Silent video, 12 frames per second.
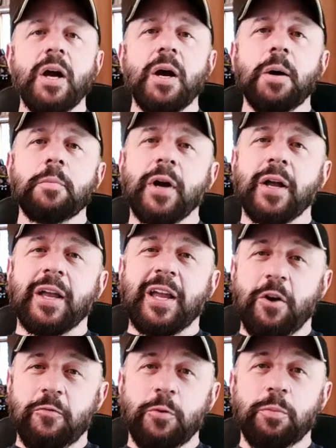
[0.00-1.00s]
But
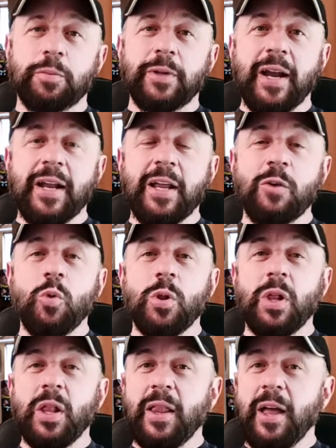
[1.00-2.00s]
careful planning
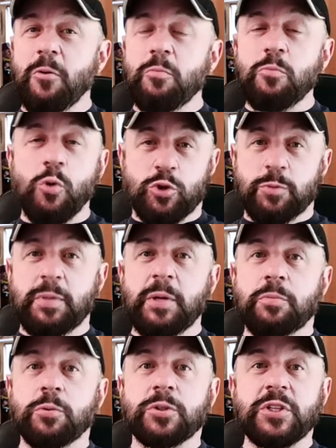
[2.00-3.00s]
will allow most
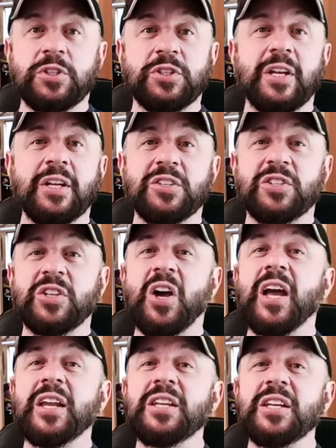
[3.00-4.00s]
people to set
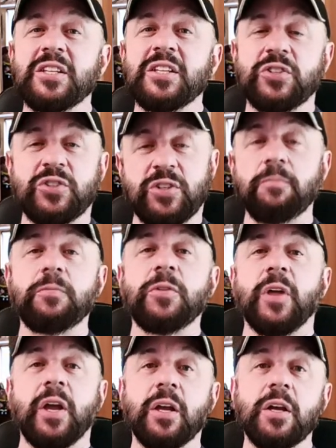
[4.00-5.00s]
aside
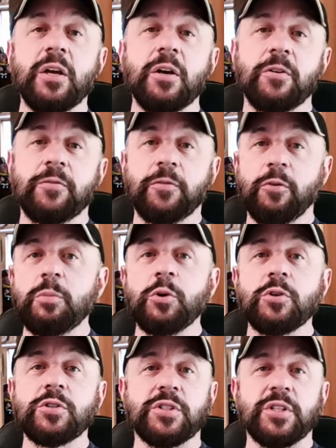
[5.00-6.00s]
something for
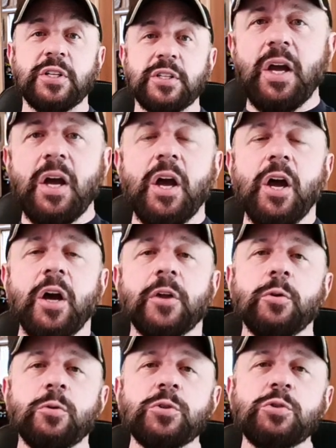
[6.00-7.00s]
emergencies.
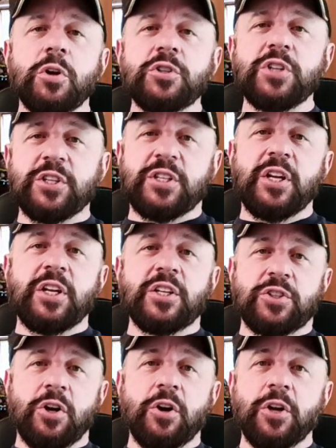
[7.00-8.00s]
Those who are just getting
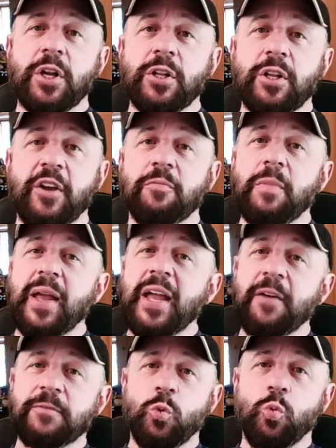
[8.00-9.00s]
started in life may
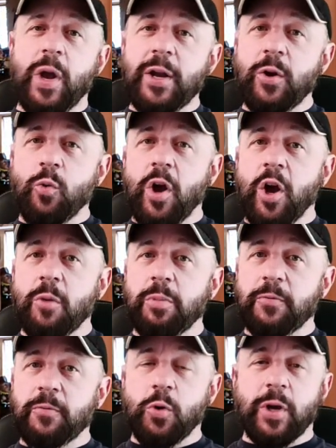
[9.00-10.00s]
have to wait a while
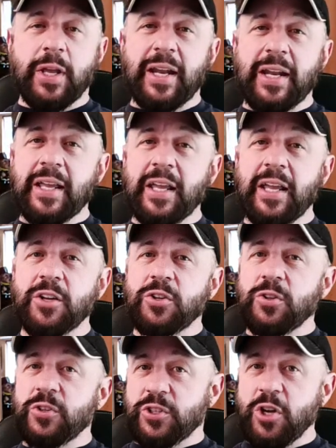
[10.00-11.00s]
before getting into
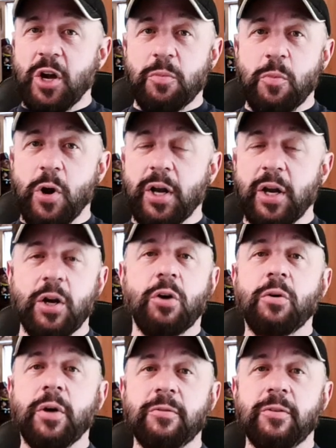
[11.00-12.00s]
the stock market
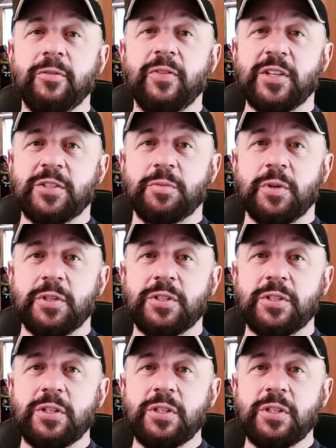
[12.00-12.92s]
or other investments.